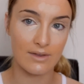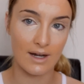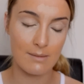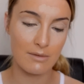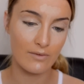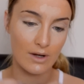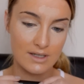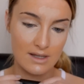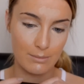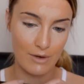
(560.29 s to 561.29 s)
Then I move on
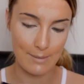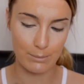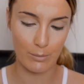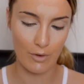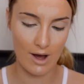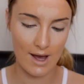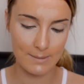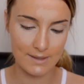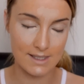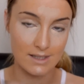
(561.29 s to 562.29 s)
to the Prep and Prime.
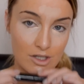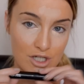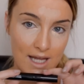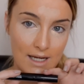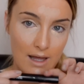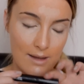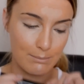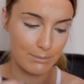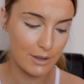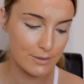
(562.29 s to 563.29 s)
This is in the shade Light
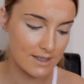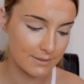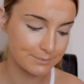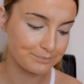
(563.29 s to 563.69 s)
Boost.